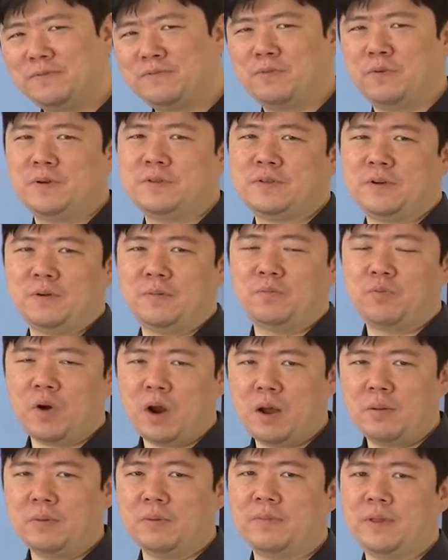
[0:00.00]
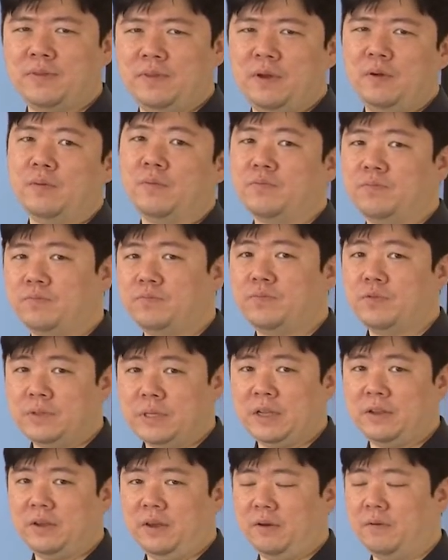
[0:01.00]
for a certain problem that they'll
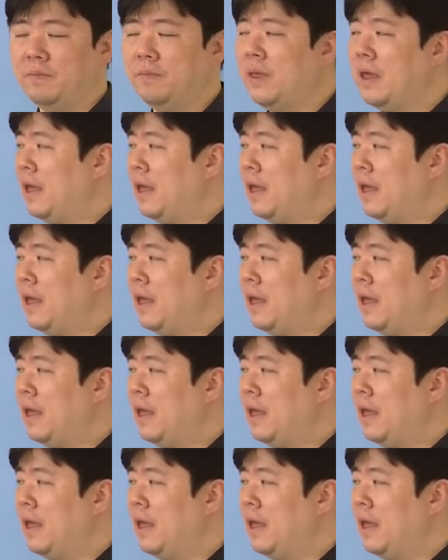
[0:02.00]
present you.